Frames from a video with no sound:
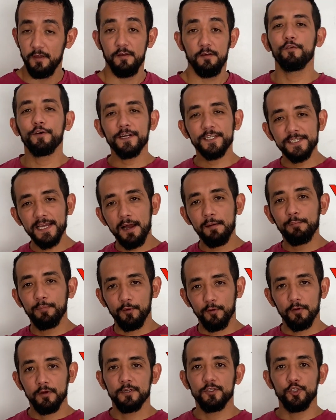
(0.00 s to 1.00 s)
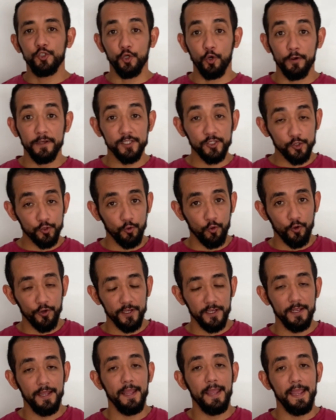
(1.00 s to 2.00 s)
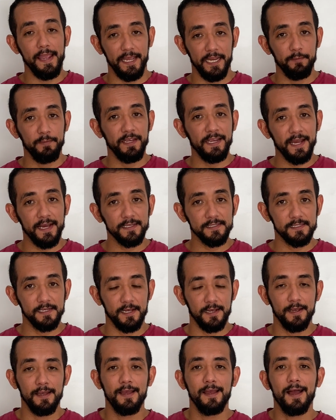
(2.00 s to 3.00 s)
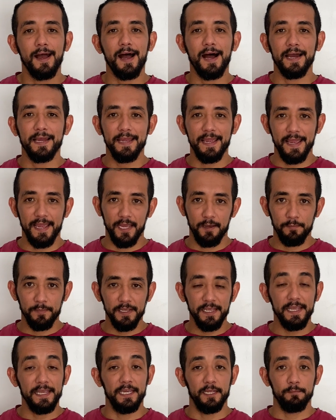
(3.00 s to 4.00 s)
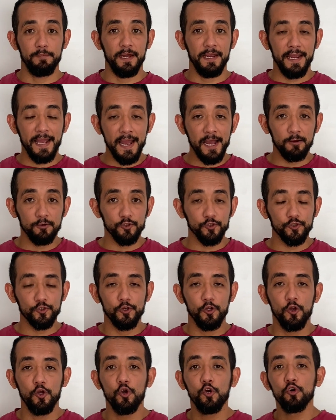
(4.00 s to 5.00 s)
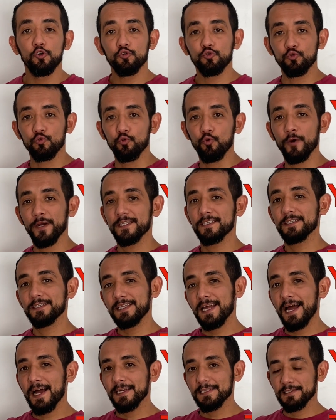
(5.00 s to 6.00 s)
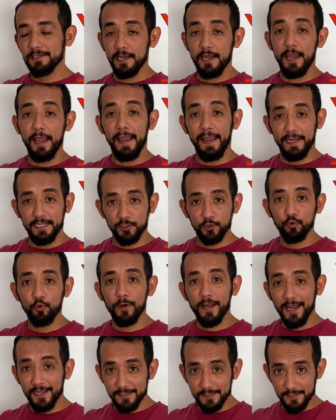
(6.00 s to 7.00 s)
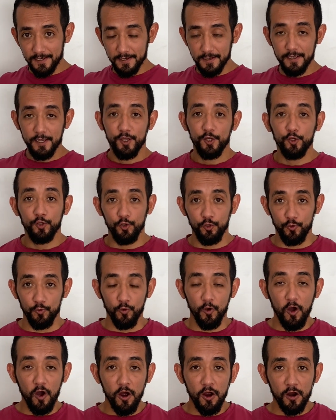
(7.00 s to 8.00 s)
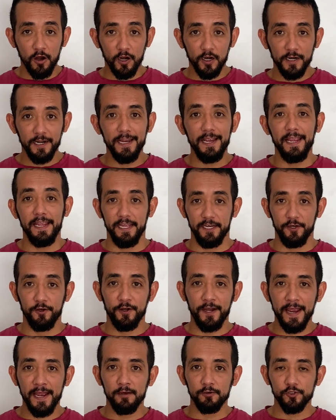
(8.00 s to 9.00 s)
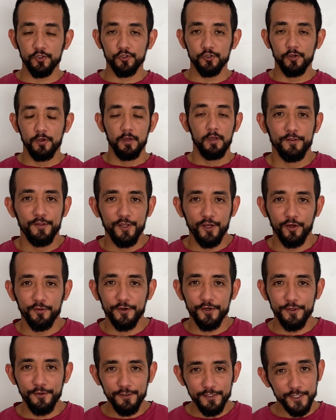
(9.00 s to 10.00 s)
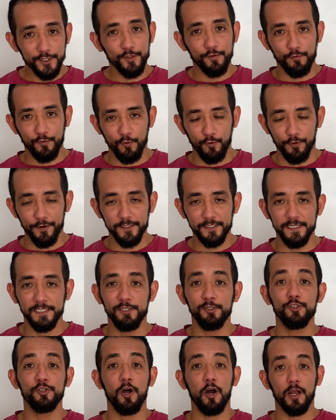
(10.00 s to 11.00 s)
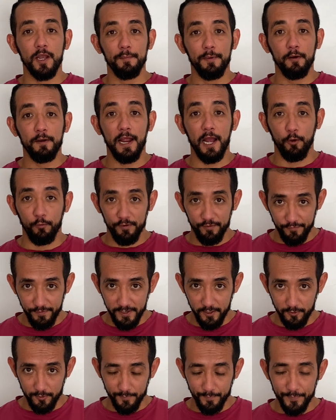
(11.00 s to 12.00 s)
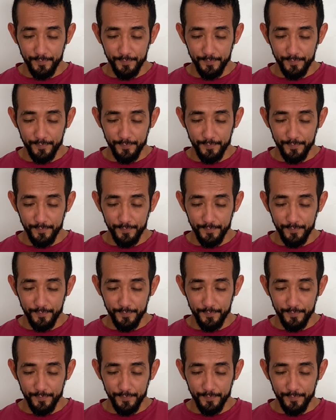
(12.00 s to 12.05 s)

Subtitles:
For example, yo estoy en mi casa, I am in my house. Tú estás en tu casa, you are in your house. The other usage, of course, is to talk about how we feel.